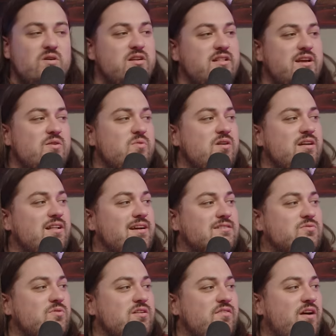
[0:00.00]
What do they win? Like
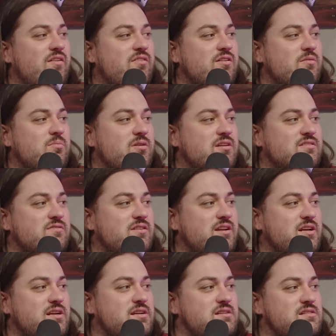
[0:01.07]
$2,500 for
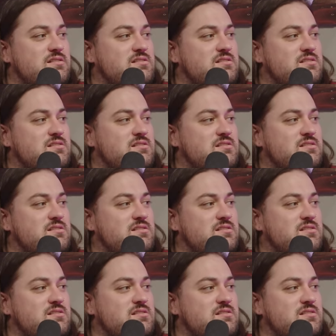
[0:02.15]
that?